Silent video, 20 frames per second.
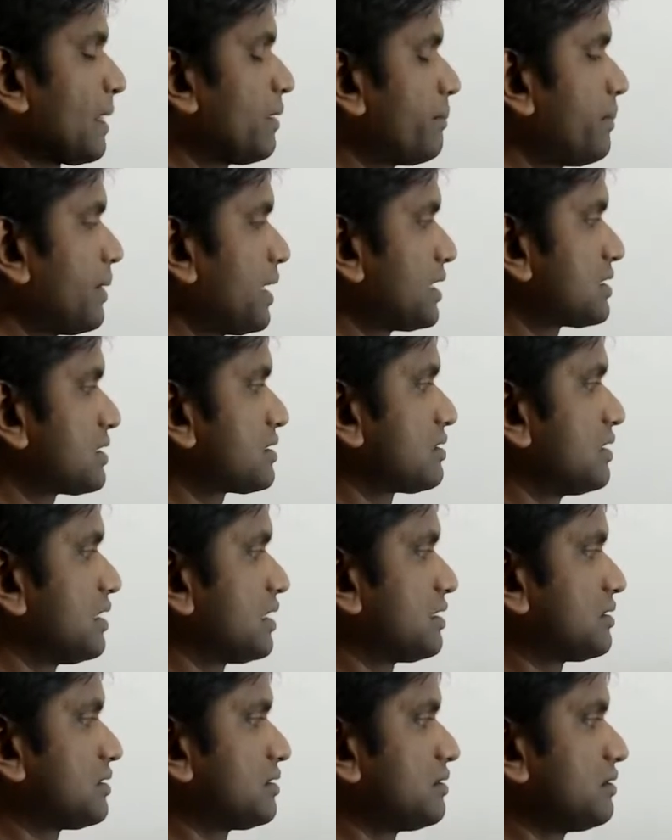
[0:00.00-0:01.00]
Plus, there
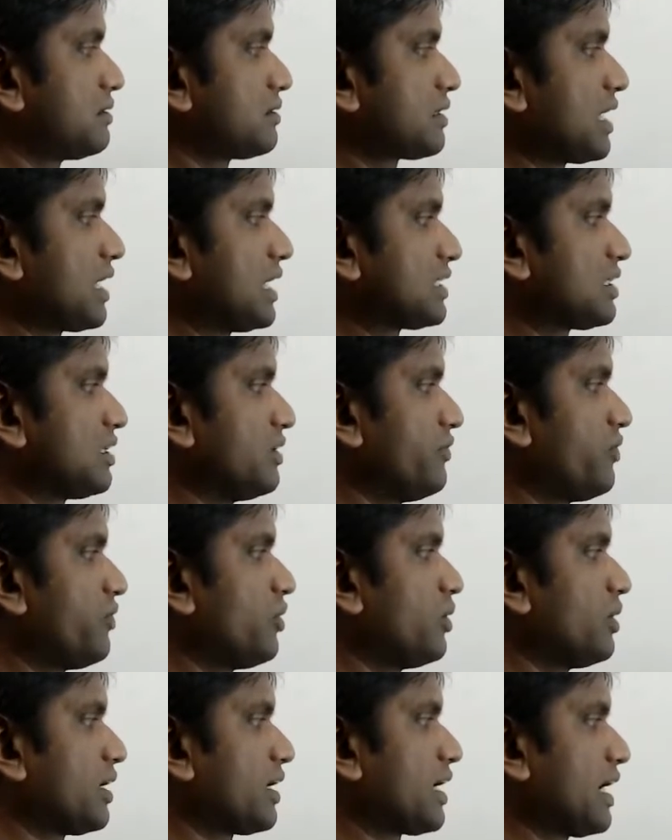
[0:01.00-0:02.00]
is a cash
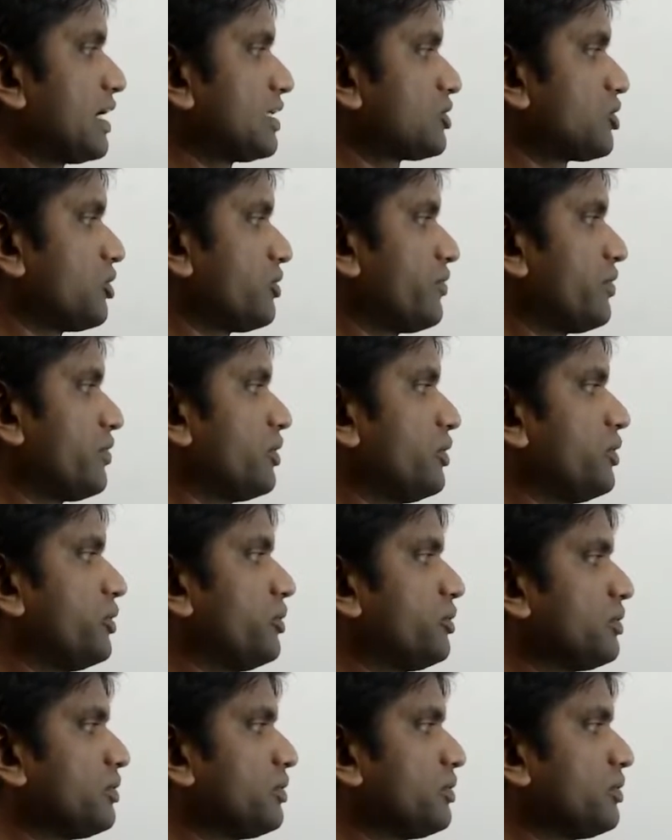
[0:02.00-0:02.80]
inflow and cash outflow due